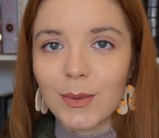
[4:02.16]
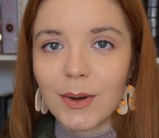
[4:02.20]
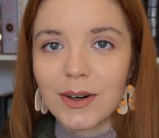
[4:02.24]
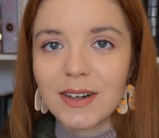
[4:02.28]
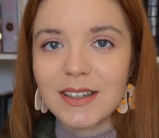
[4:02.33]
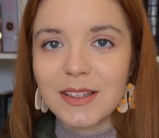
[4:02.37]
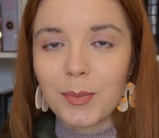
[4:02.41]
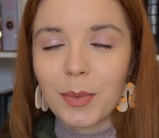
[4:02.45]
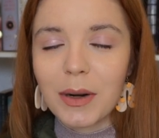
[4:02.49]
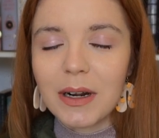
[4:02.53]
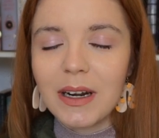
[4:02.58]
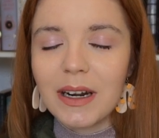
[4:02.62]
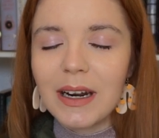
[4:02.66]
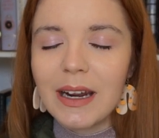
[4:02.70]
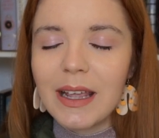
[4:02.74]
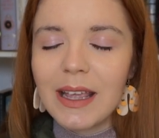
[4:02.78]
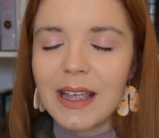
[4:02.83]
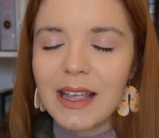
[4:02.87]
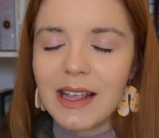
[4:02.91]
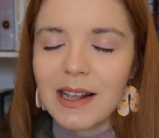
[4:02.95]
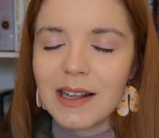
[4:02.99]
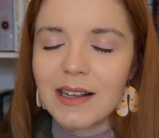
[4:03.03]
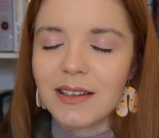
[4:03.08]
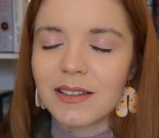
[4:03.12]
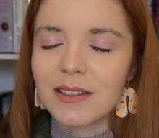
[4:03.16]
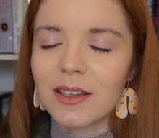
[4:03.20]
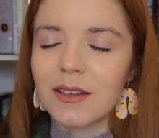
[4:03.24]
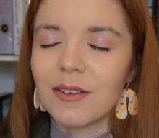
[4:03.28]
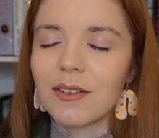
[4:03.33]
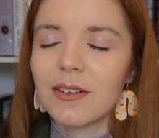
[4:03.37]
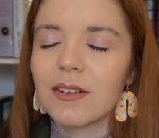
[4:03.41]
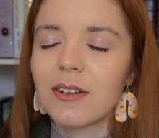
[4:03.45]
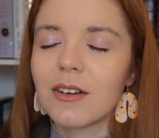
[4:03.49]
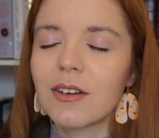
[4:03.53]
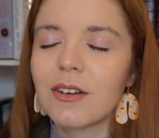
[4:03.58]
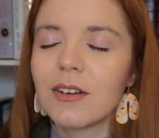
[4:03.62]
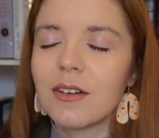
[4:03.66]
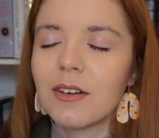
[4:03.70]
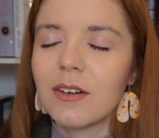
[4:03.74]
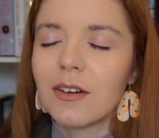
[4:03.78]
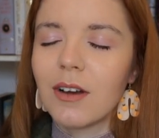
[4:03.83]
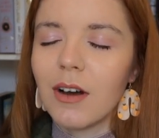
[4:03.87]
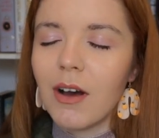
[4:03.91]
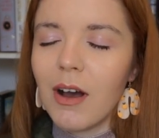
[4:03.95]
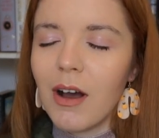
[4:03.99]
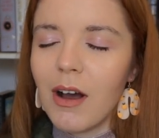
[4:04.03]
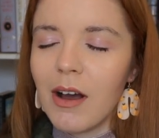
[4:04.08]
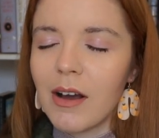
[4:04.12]
one is, please,
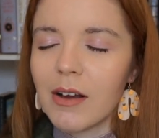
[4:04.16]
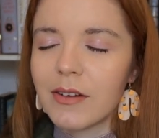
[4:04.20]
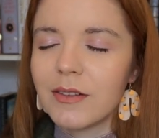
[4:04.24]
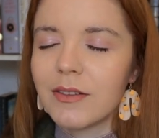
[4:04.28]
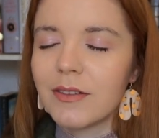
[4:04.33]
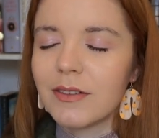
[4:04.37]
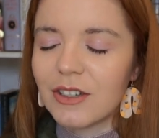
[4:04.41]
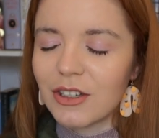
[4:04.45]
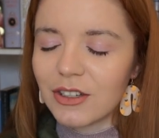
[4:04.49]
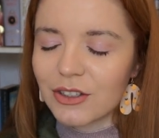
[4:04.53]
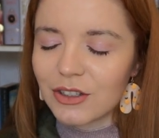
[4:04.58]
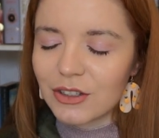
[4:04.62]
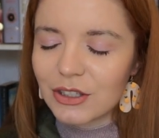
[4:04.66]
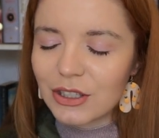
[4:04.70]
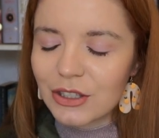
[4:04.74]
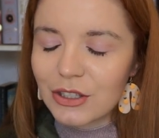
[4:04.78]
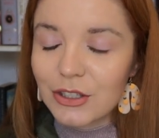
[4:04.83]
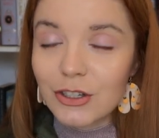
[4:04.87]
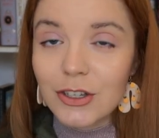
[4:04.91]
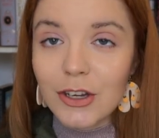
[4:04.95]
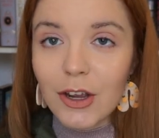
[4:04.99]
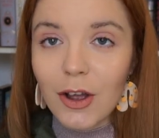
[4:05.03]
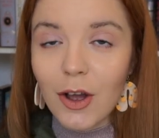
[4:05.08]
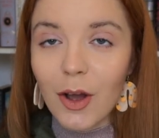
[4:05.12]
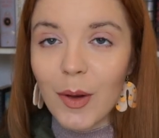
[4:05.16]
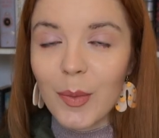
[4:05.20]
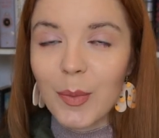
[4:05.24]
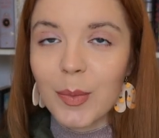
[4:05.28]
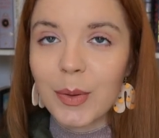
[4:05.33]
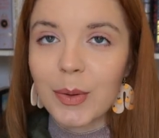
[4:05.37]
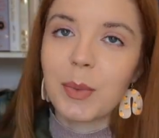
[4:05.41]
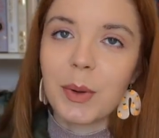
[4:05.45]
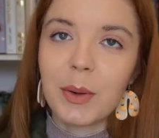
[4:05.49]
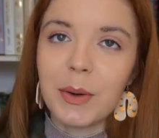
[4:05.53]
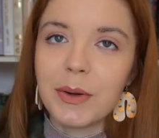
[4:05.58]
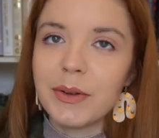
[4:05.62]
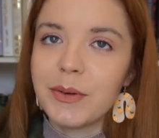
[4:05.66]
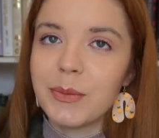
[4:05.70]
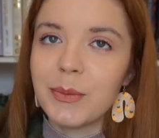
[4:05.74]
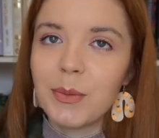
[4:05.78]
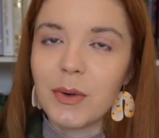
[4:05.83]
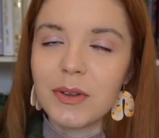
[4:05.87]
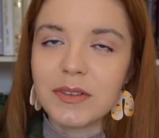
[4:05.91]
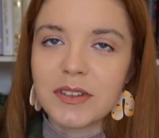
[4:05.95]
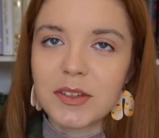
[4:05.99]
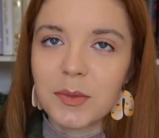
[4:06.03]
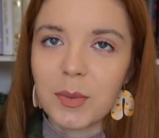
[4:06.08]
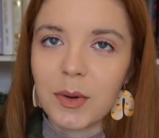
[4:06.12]
God, to stop putting
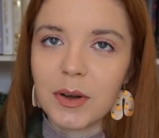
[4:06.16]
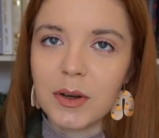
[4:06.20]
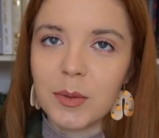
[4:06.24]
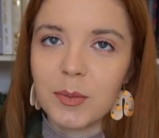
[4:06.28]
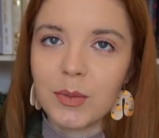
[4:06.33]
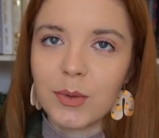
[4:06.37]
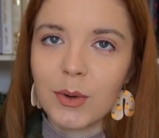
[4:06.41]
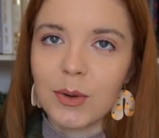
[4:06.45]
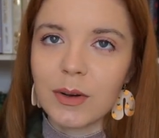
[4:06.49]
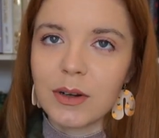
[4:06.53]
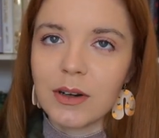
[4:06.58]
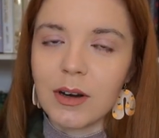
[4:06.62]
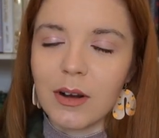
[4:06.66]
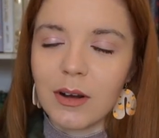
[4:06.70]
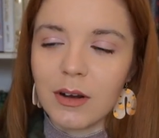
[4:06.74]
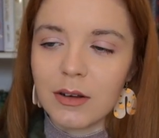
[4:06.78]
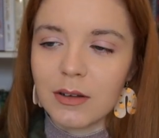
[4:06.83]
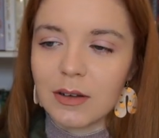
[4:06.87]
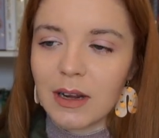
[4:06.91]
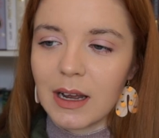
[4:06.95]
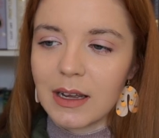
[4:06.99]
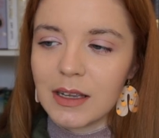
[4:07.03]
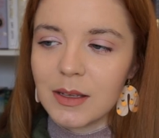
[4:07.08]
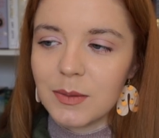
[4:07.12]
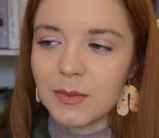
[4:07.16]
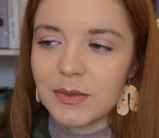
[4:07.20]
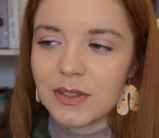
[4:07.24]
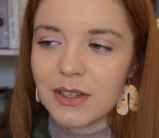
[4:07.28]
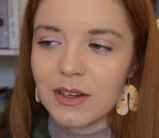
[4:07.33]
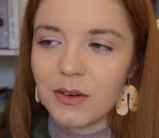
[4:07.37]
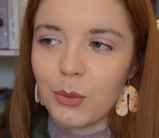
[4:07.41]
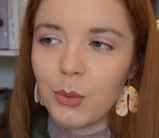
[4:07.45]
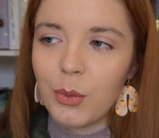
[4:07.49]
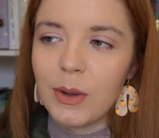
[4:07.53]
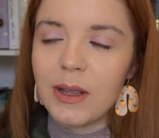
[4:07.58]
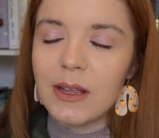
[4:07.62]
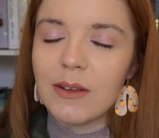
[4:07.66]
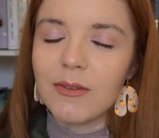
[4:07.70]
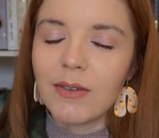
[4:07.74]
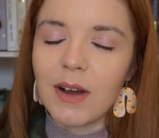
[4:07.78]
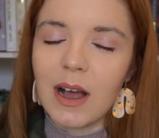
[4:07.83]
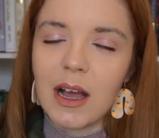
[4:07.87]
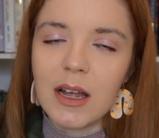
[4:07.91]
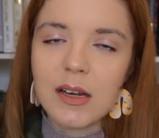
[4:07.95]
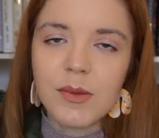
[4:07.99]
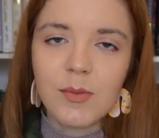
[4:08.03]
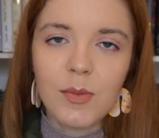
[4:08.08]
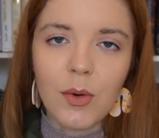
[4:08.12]
Once Upon a Broken Heart items in. We have
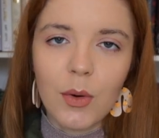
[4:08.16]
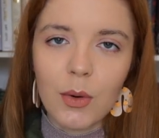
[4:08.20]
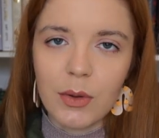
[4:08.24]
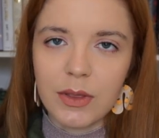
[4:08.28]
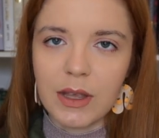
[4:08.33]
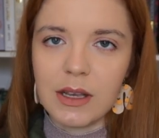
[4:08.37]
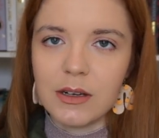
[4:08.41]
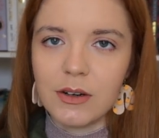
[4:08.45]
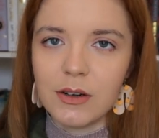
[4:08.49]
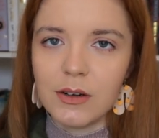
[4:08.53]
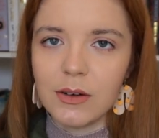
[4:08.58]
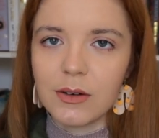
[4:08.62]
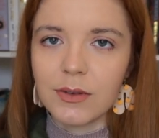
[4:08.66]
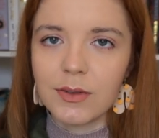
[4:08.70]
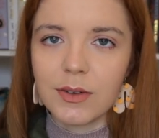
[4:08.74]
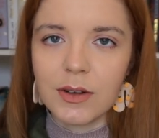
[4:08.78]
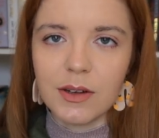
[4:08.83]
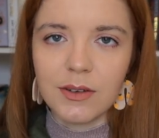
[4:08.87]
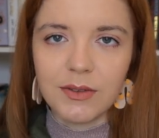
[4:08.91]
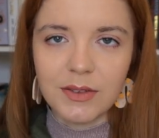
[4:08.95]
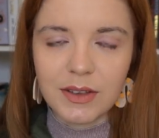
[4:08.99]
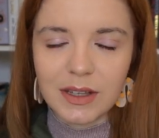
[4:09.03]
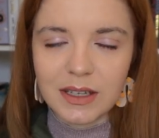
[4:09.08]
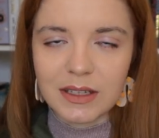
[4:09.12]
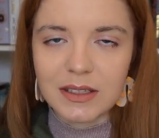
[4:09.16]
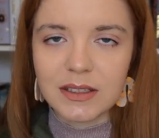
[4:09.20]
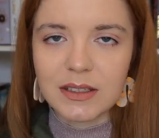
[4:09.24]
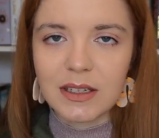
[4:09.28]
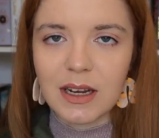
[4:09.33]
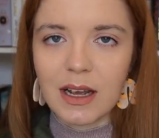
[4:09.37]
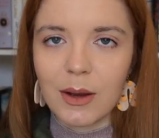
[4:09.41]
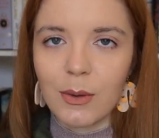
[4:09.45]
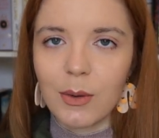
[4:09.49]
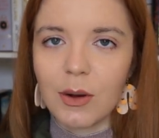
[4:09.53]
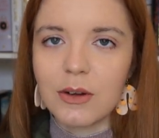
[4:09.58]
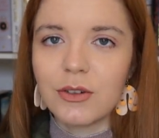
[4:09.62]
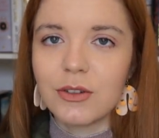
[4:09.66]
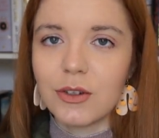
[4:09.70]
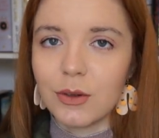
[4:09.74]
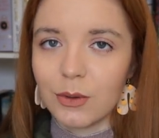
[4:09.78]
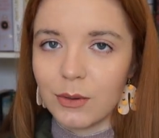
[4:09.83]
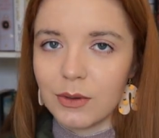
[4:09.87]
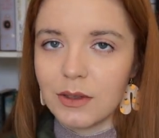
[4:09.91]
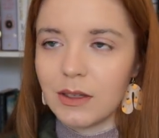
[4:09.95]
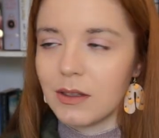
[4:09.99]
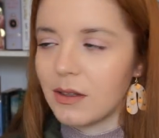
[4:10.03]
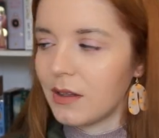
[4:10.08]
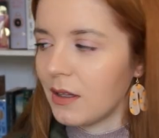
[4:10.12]
had more than enough of this now,
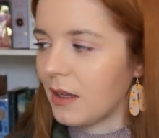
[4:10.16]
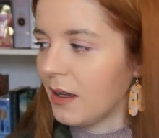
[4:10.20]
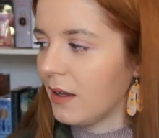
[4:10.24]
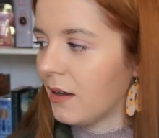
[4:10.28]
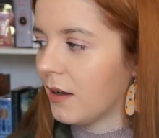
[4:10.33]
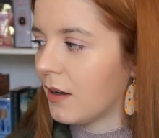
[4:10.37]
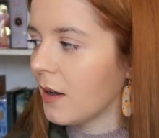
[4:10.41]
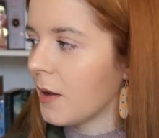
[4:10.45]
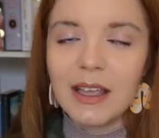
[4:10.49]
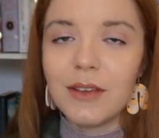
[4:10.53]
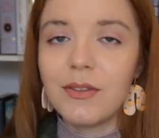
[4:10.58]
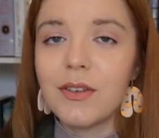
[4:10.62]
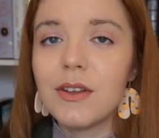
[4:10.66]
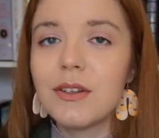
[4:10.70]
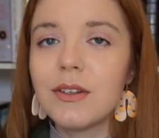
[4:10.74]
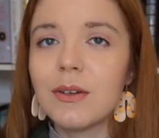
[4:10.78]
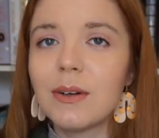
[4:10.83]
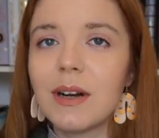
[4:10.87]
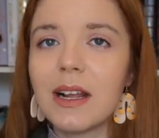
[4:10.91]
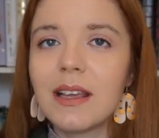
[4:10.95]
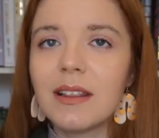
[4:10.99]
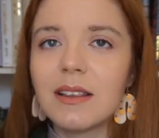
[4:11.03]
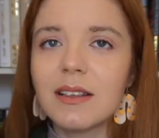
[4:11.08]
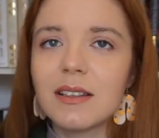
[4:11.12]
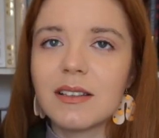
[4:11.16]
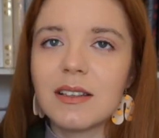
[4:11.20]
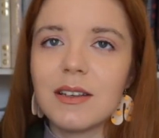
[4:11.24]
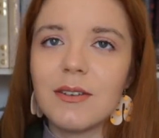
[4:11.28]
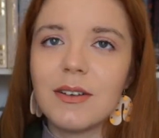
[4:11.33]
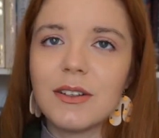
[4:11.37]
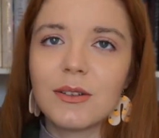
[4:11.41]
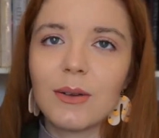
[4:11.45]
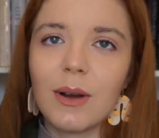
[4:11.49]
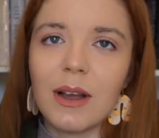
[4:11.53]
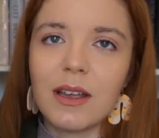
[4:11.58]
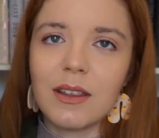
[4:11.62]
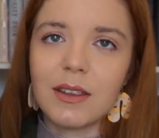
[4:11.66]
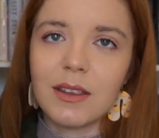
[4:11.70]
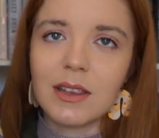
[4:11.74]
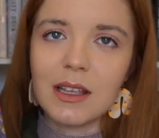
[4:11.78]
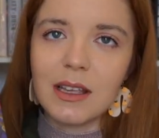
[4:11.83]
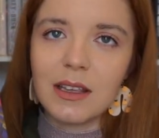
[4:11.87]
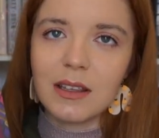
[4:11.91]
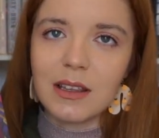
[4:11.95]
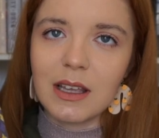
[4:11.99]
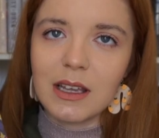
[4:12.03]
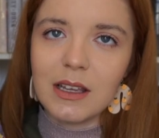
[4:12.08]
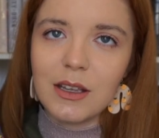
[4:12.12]
don't you think? If you do like this series though, I
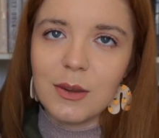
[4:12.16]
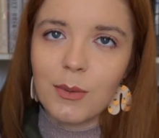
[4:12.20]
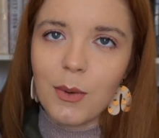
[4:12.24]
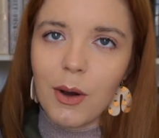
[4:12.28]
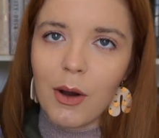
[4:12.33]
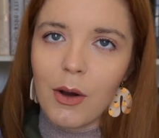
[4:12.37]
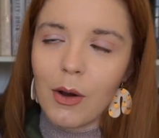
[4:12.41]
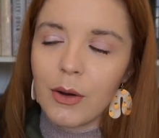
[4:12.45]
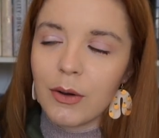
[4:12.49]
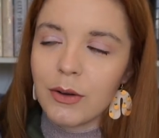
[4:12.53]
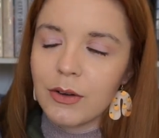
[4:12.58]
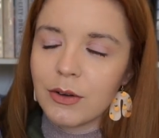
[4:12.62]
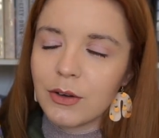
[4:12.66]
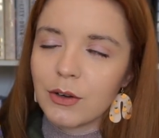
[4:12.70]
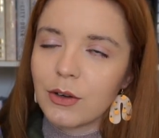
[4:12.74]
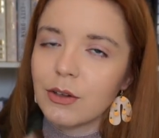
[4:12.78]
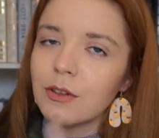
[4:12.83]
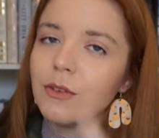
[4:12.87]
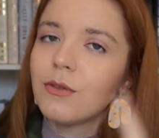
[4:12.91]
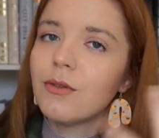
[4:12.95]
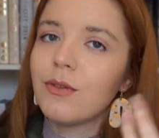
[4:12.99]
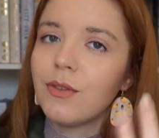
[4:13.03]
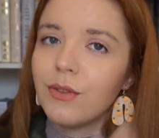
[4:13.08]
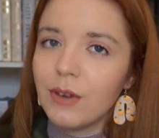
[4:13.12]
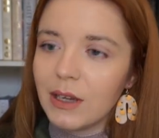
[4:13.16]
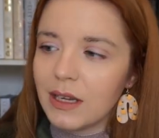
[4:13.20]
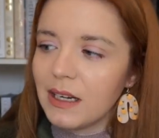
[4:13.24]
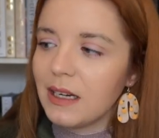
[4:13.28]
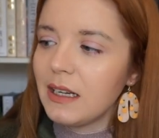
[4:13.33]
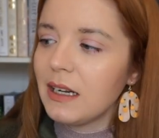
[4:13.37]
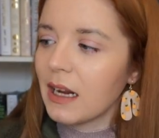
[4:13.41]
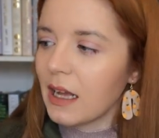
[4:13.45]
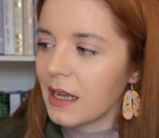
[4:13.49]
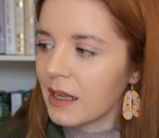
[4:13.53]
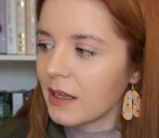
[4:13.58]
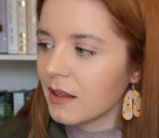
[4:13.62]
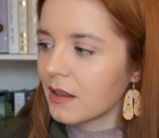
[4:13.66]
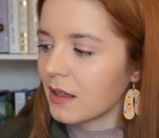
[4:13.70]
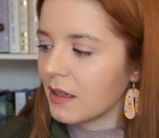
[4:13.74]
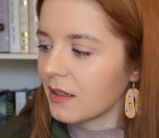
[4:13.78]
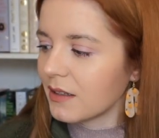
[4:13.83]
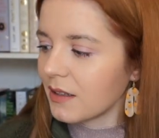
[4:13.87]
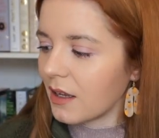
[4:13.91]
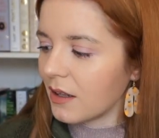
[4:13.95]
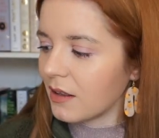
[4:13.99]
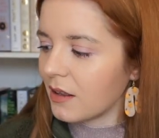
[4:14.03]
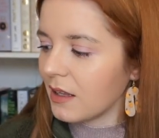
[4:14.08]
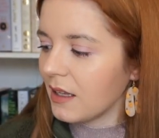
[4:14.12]
think that you are gonna really like
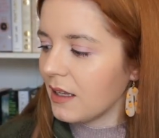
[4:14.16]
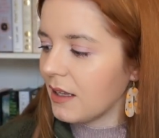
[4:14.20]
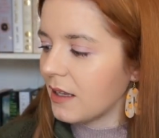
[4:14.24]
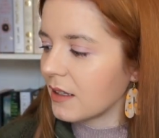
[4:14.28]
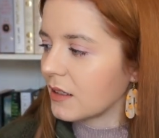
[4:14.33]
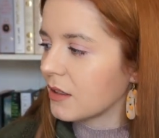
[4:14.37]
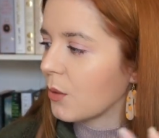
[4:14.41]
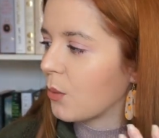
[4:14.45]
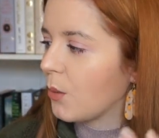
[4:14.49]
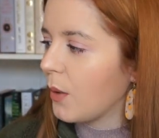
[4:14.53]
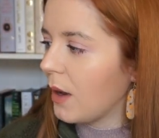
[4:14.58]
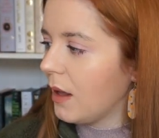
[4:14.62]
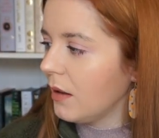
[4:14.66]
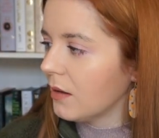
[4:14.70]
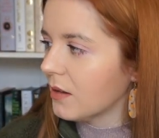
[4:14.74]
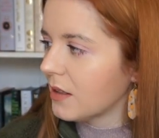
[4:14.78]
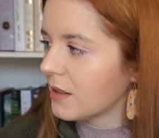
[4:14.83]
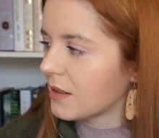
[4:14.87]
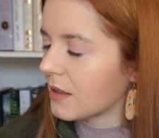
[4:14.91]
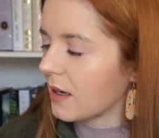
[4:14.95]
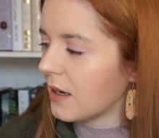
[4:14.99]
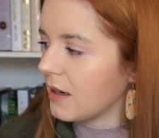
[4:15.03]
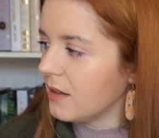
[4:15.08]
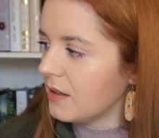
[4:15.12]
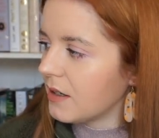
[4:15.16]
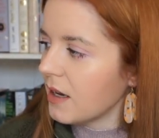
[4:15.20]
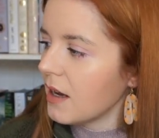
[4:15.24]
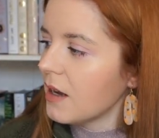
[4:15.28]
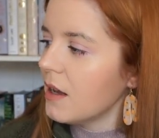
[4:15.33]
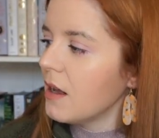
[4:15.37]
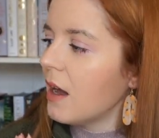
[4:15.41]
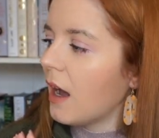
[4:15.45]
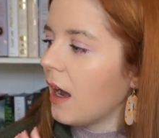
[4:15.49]
this. I think it's well designed.